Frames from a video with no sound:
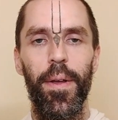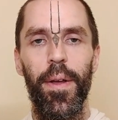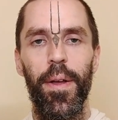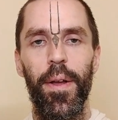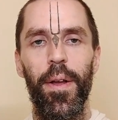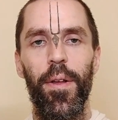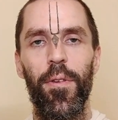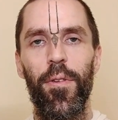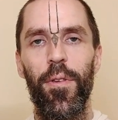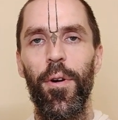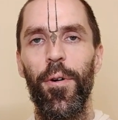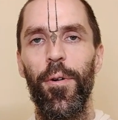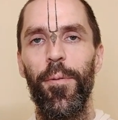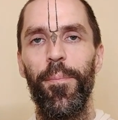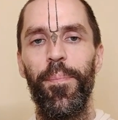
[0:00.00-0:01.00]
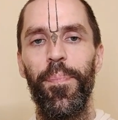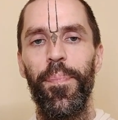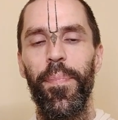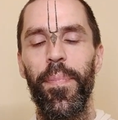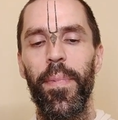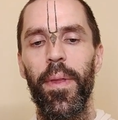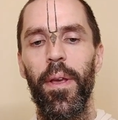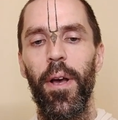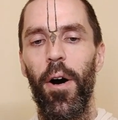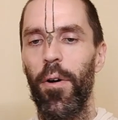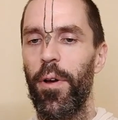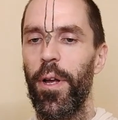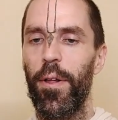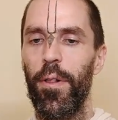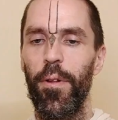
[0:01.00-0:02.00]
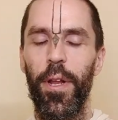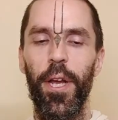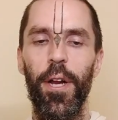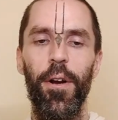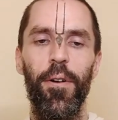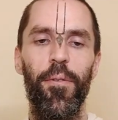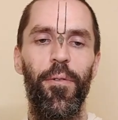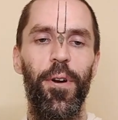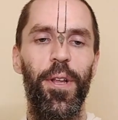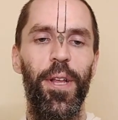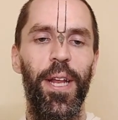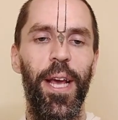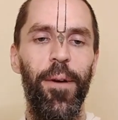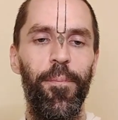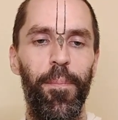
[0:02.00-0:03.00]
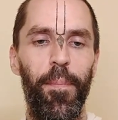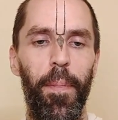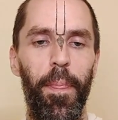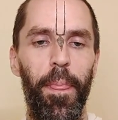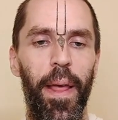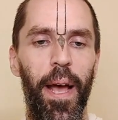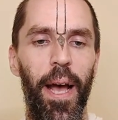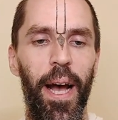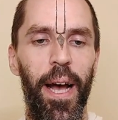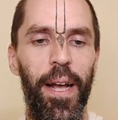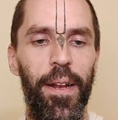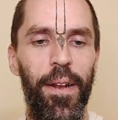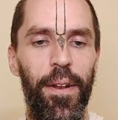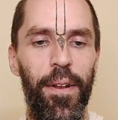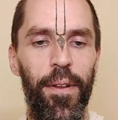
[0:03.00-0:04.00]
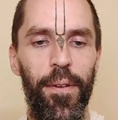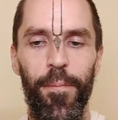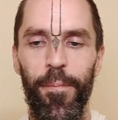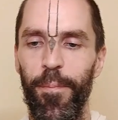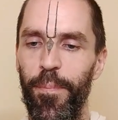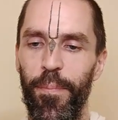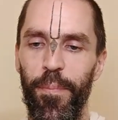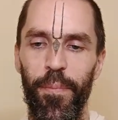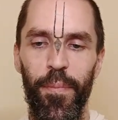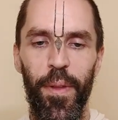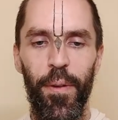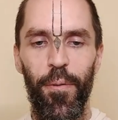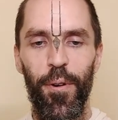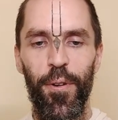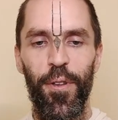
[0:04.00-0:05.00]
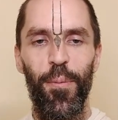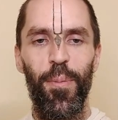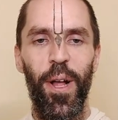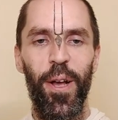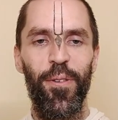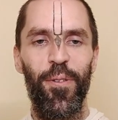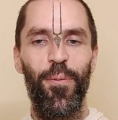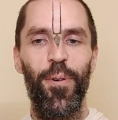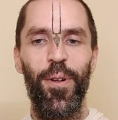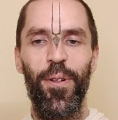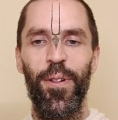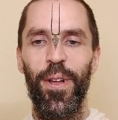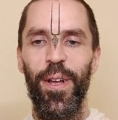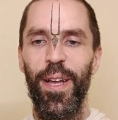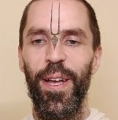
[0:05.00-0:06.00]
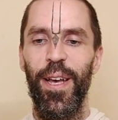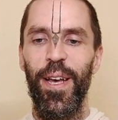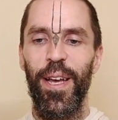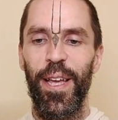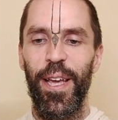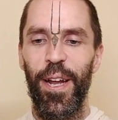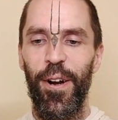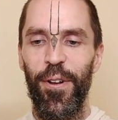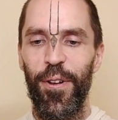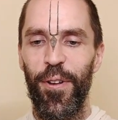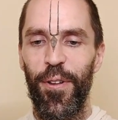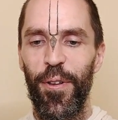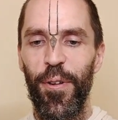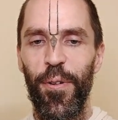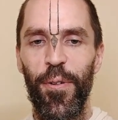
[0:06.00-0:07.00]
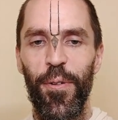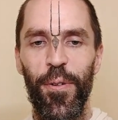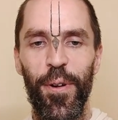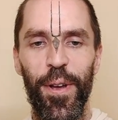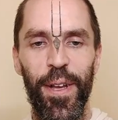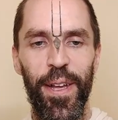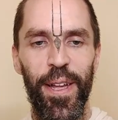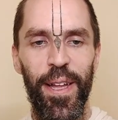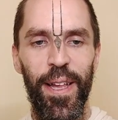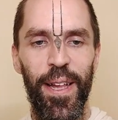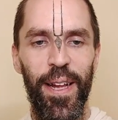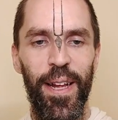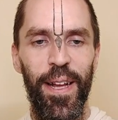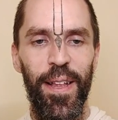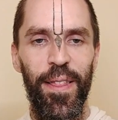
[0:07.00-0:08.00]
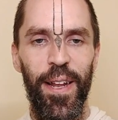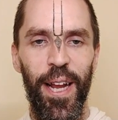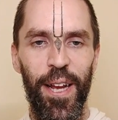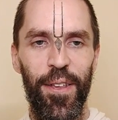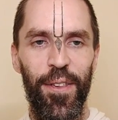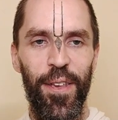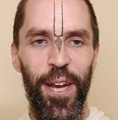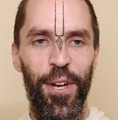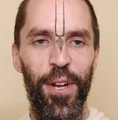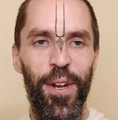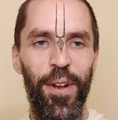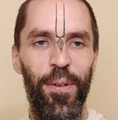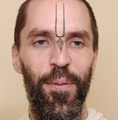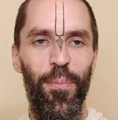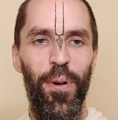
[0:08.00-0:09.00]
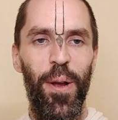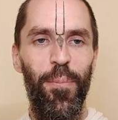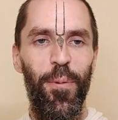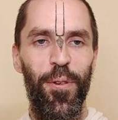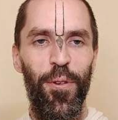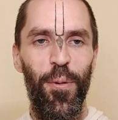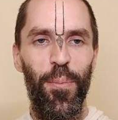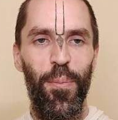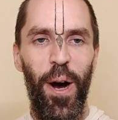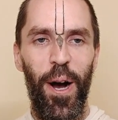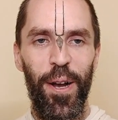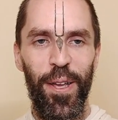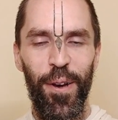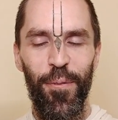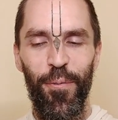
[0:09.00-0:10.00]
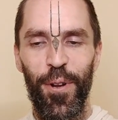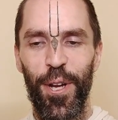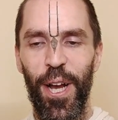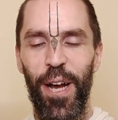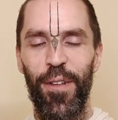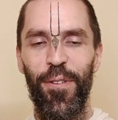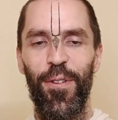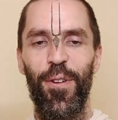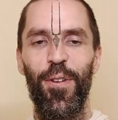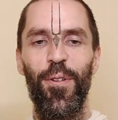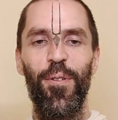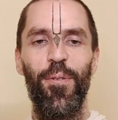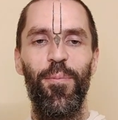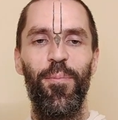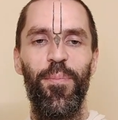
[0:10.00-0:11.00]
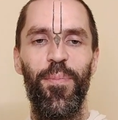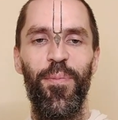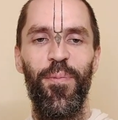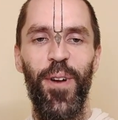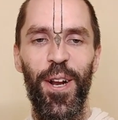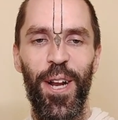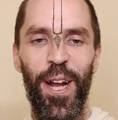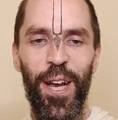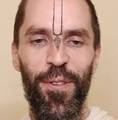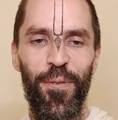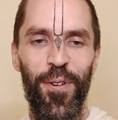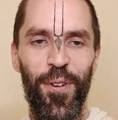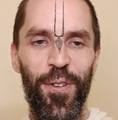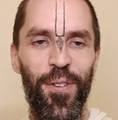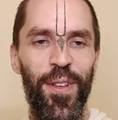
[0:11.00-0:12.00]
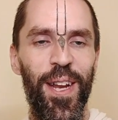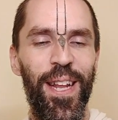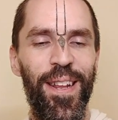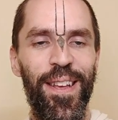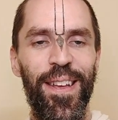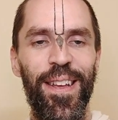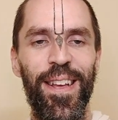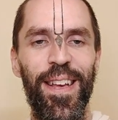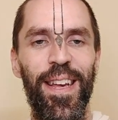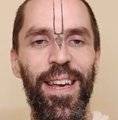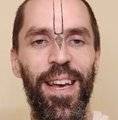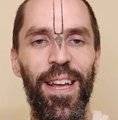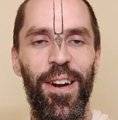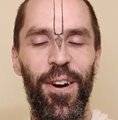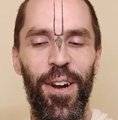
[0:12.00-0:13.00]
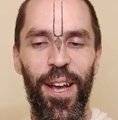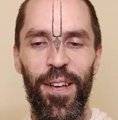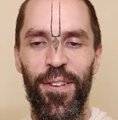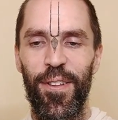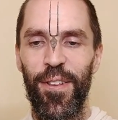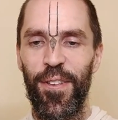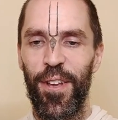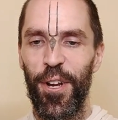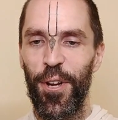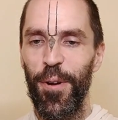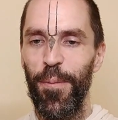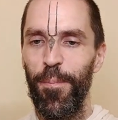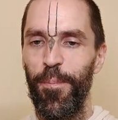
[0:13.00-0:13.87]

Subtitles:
So I'll conclude here for today, and if we're so blessed, we'll get on to the next section, Prema Saubhagya, which has 2 very nice verses in it, in our next discussion.